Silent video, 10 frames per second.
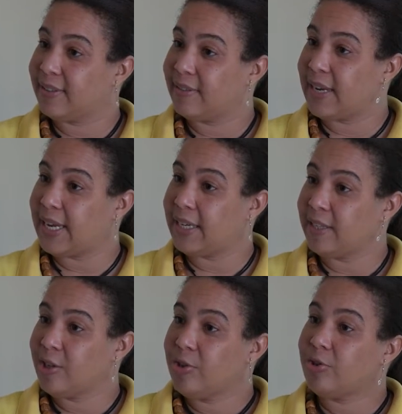right?
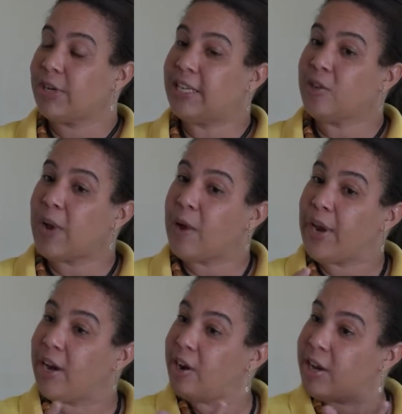So that is why
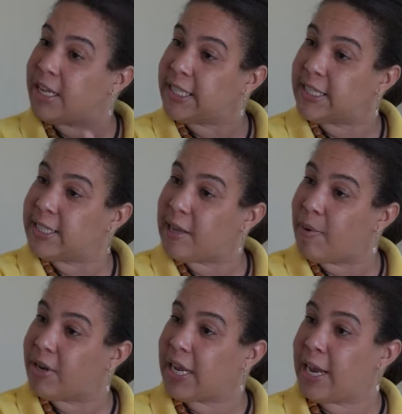we learn these things
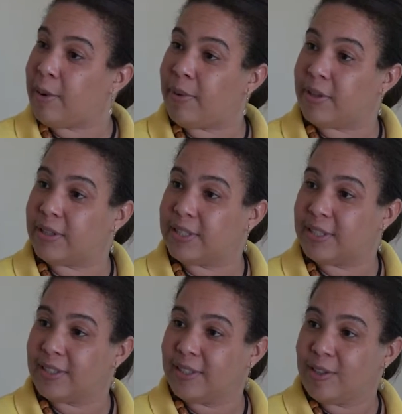about the animals.